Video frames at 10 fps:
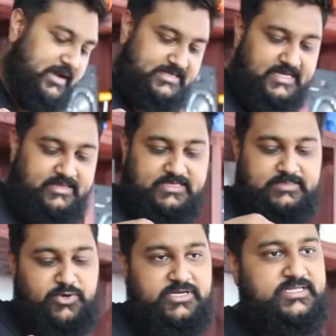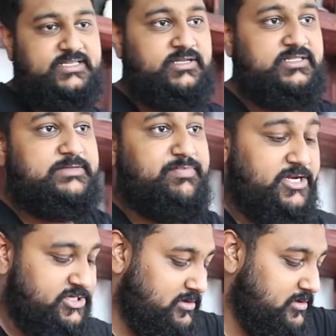I understand, this printer is on
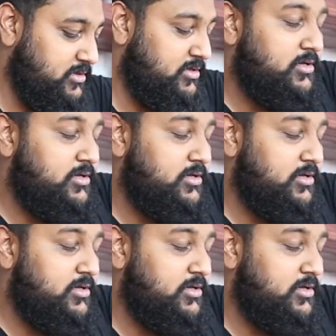special